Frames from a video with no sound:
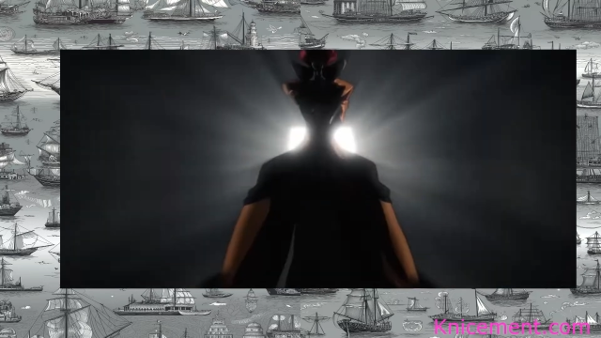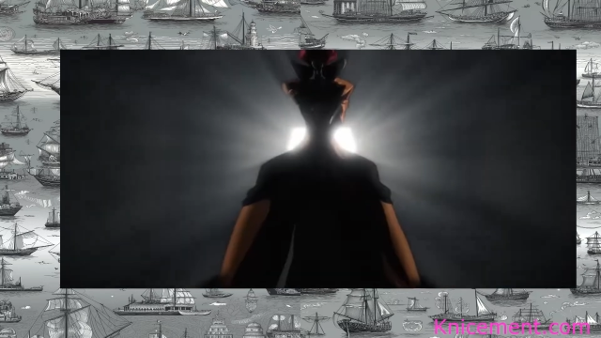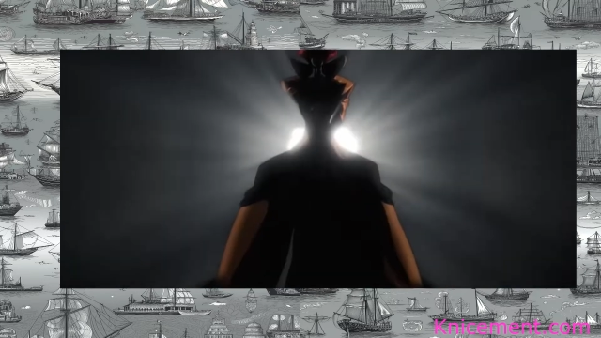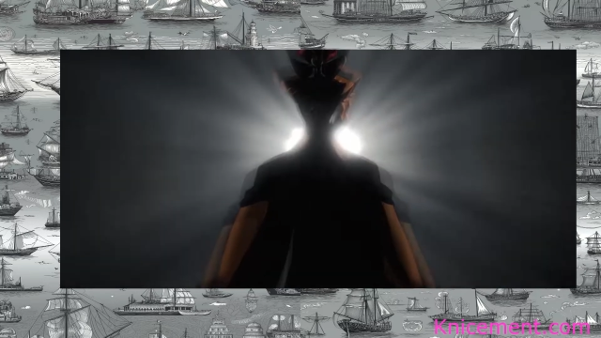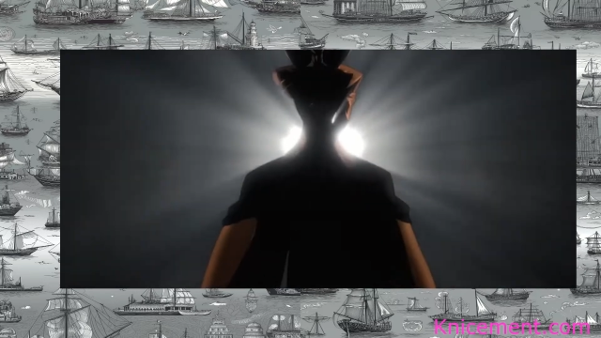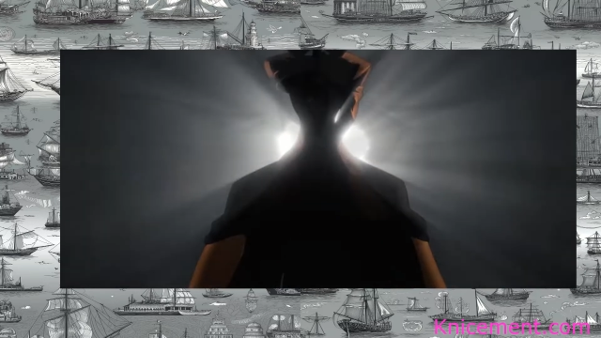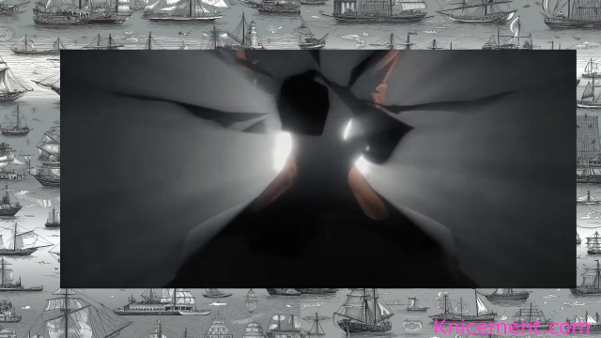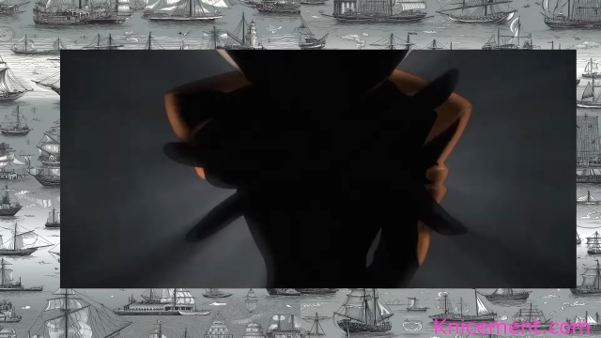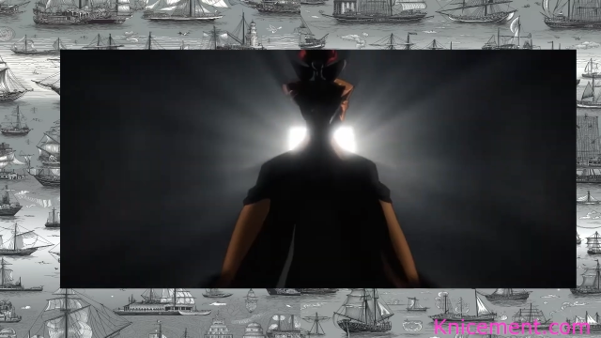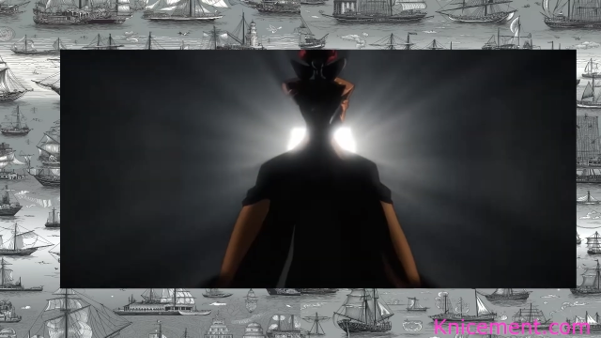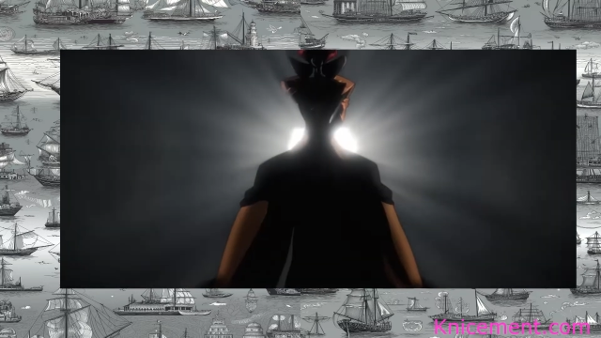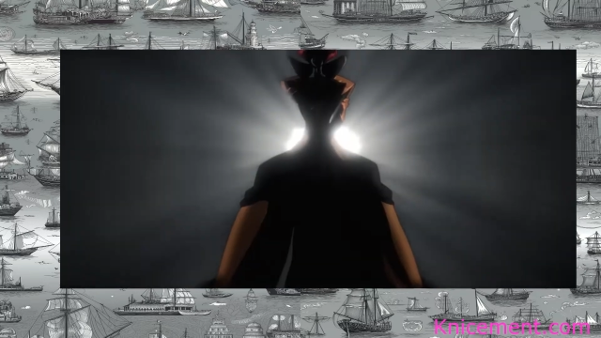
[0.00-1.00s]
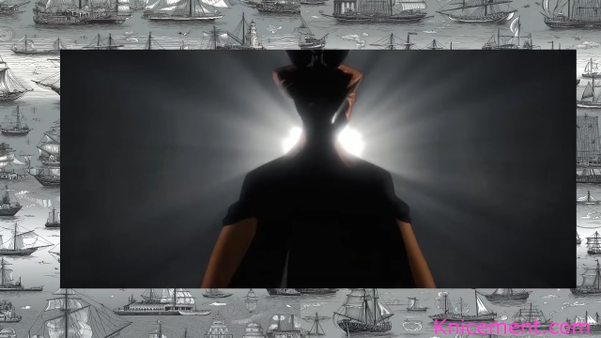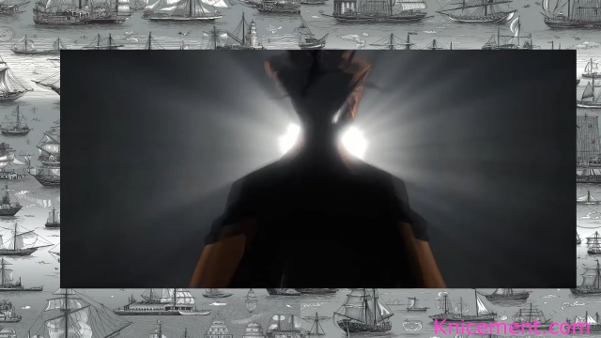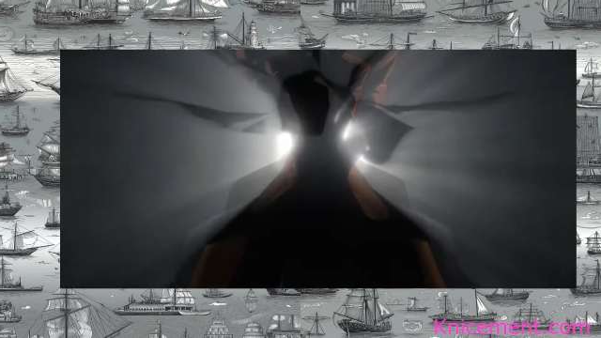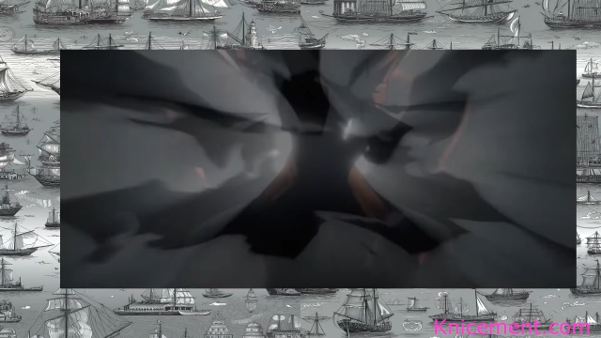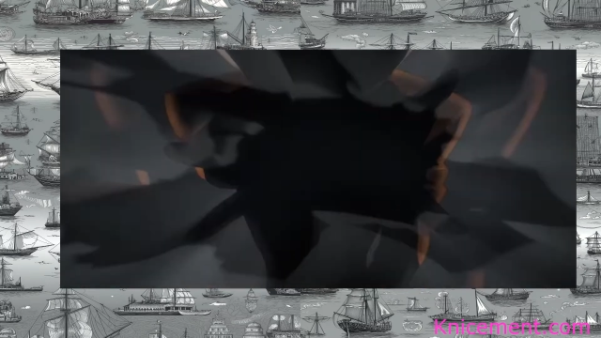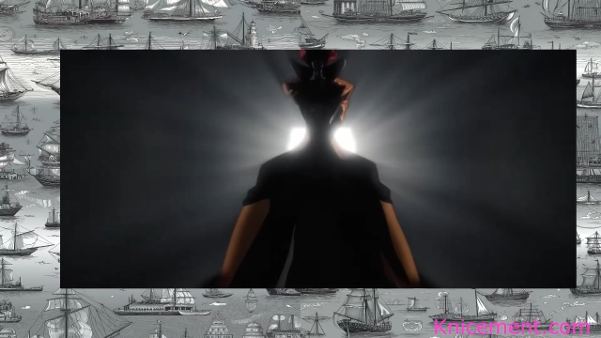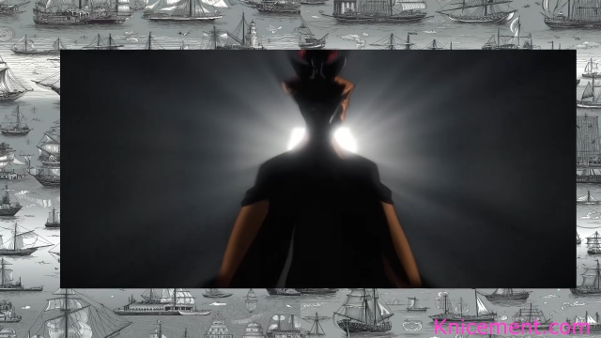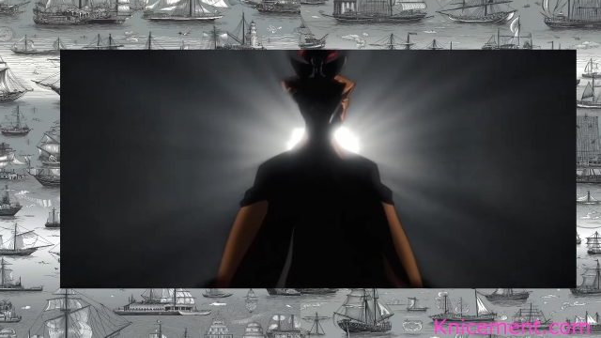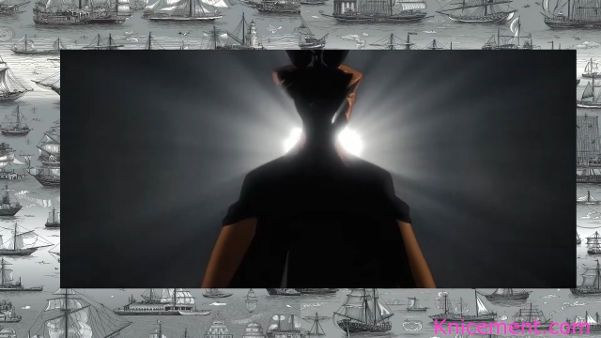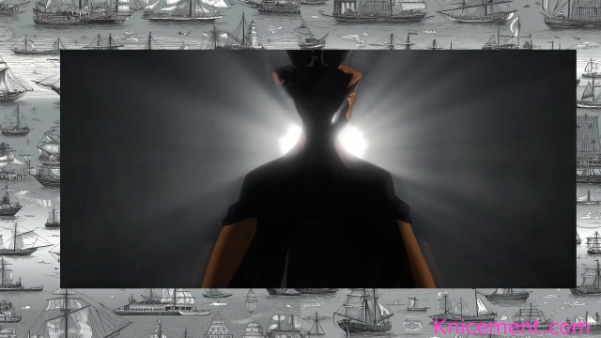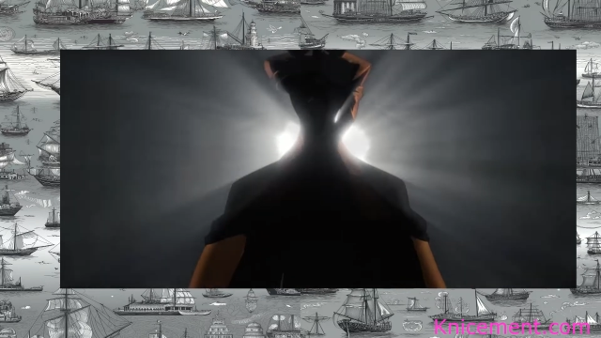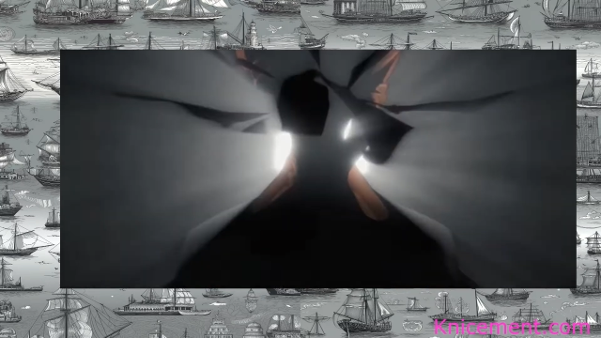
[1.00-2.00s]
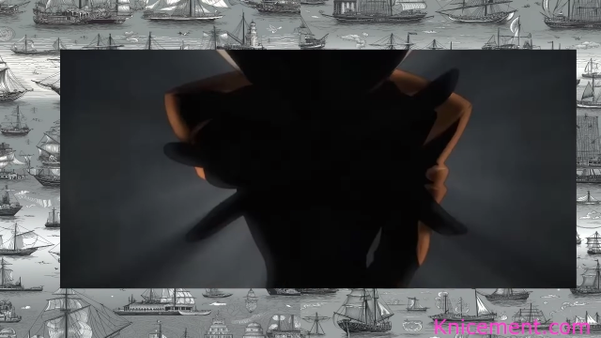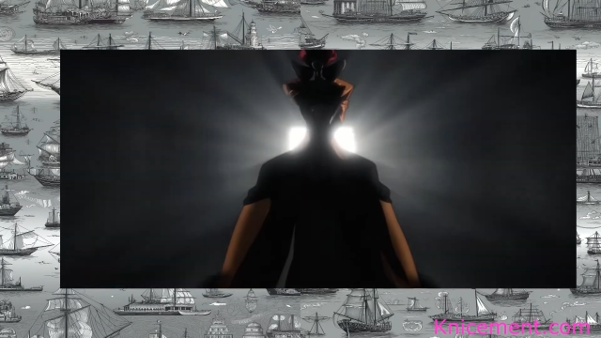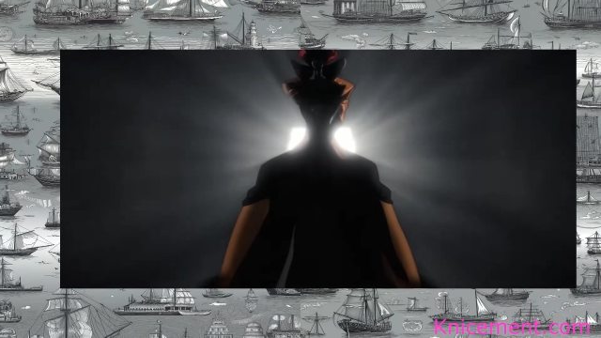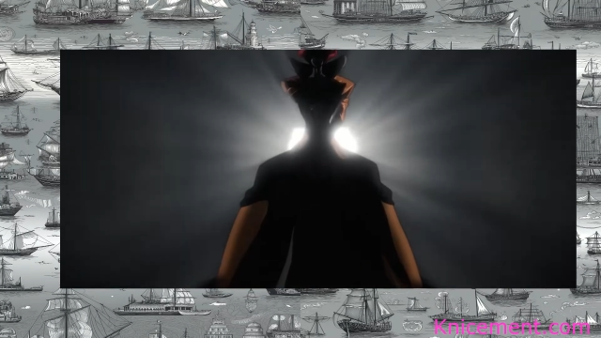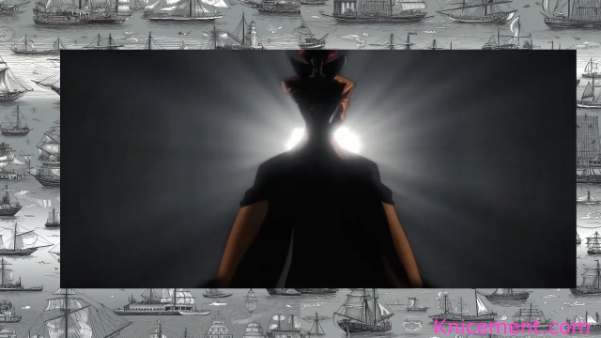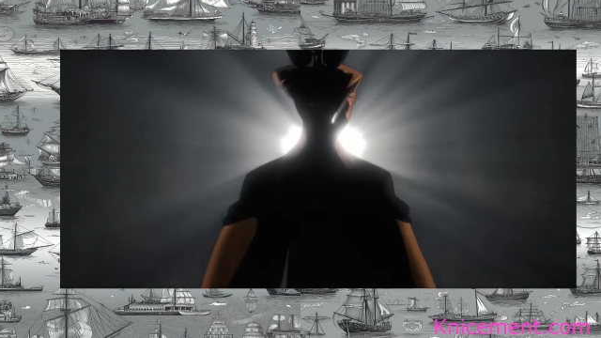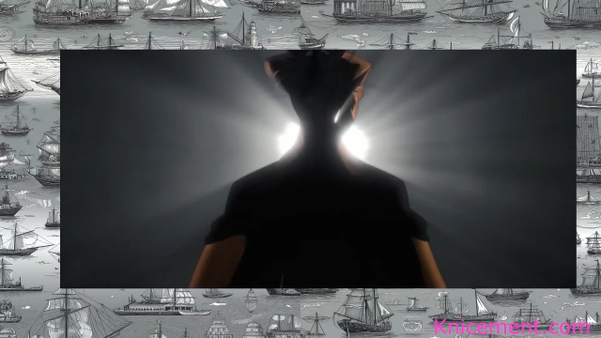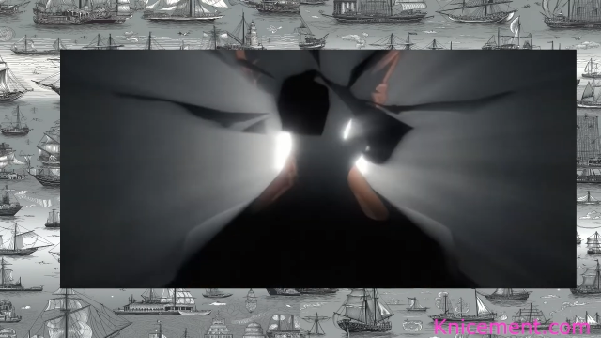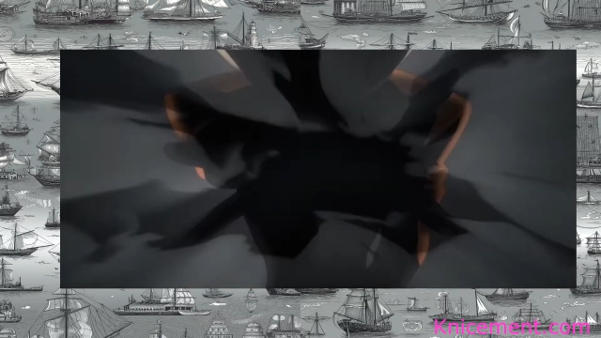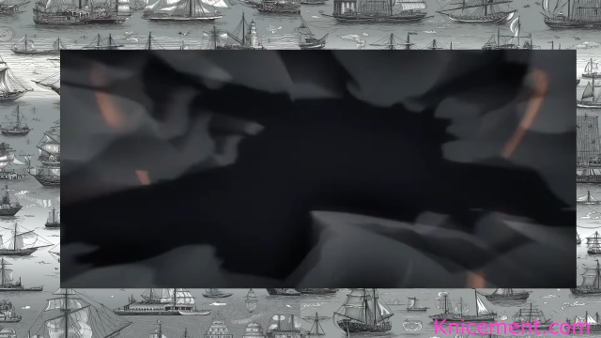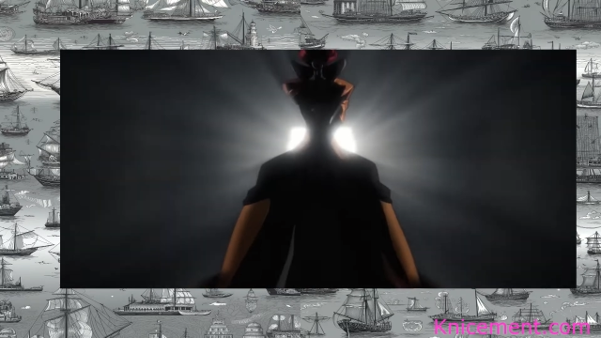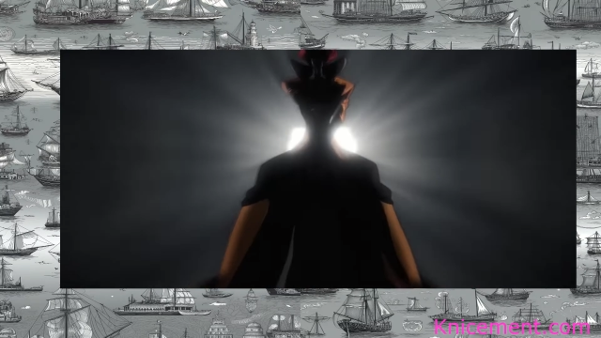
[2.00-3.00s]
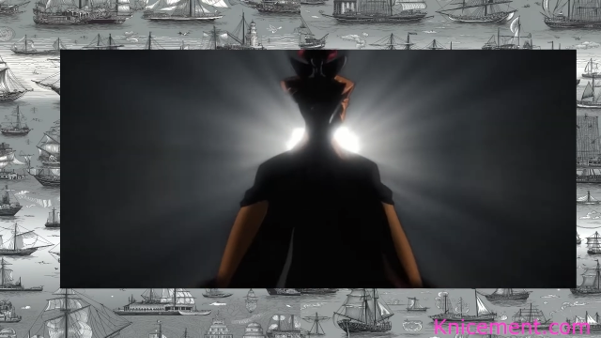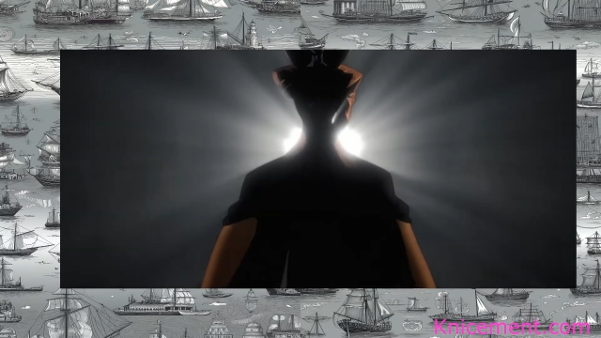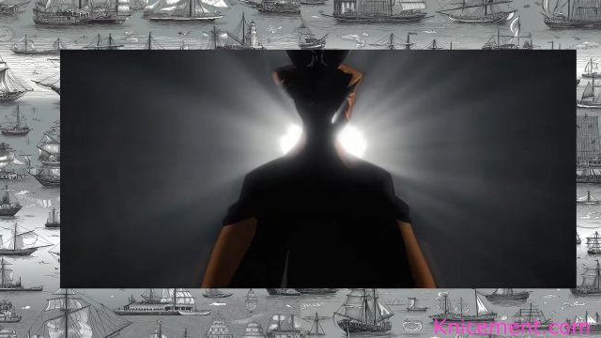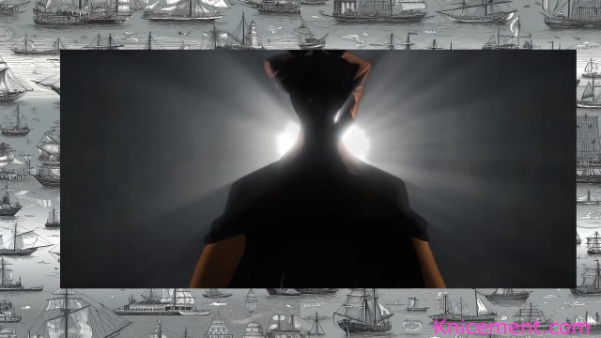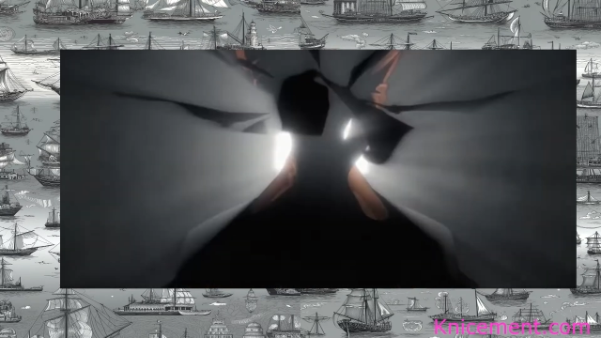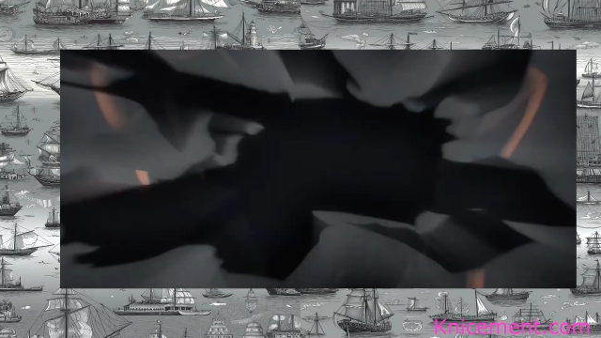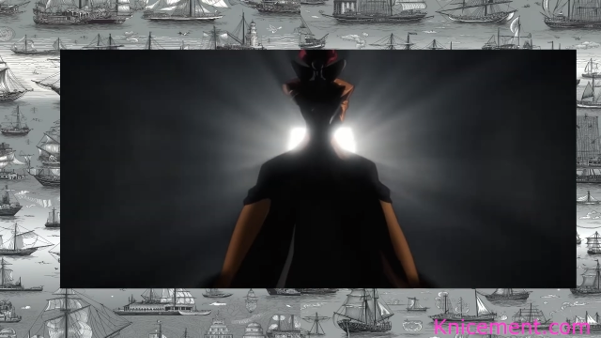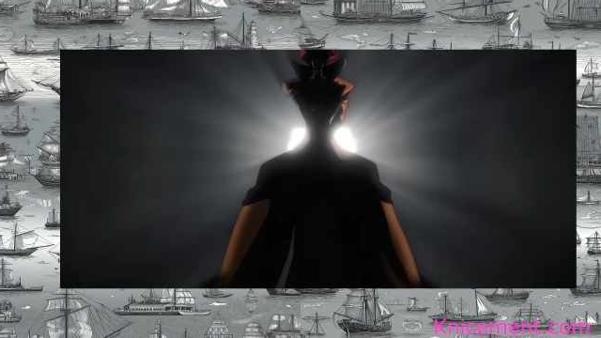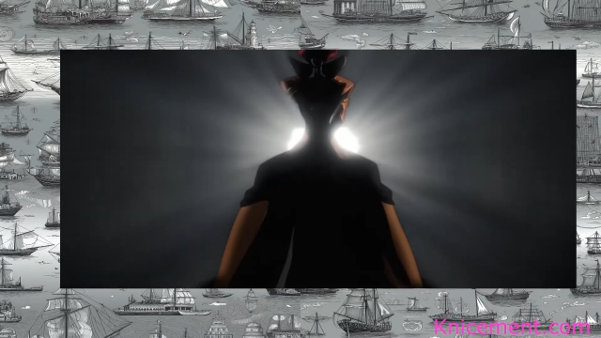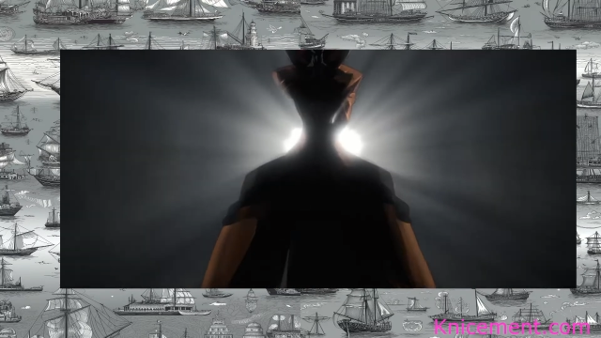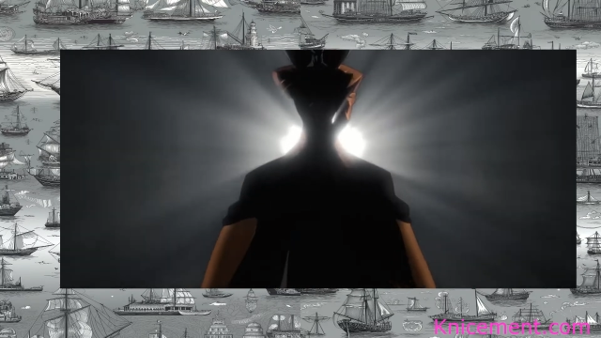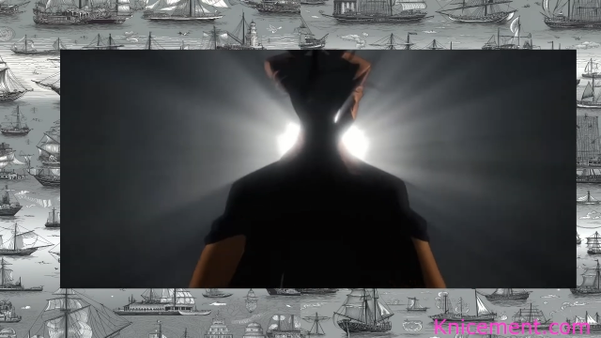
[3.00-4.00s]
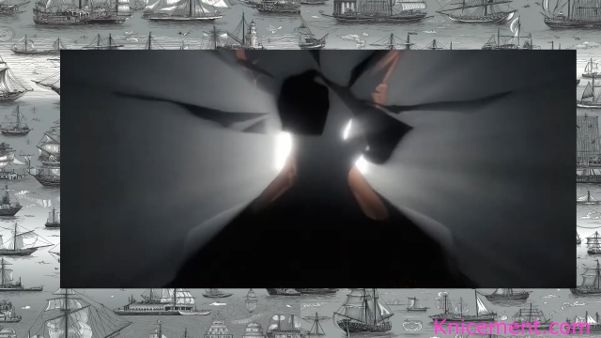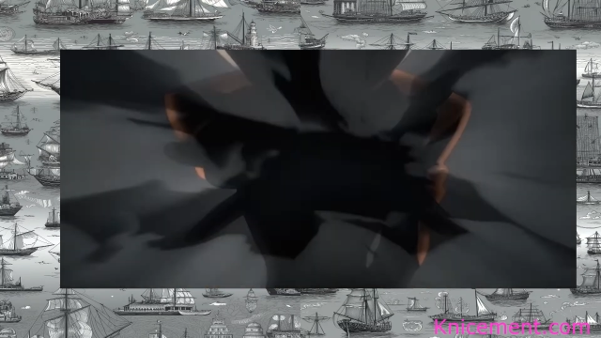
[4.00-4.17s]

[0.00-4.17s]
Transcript: No face is visible, so there are no lips to read.